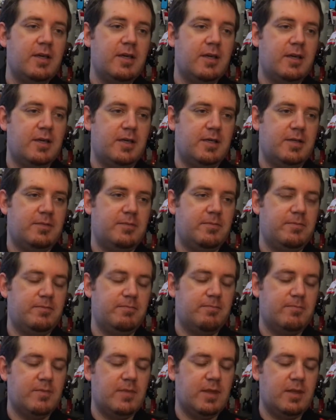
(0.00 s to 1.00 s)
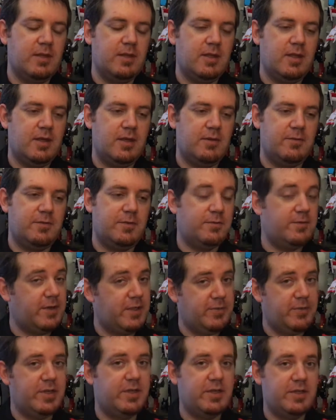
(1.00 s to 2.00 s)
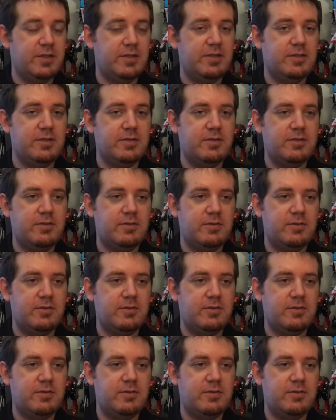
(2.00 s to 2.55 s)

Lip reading: If you follow me on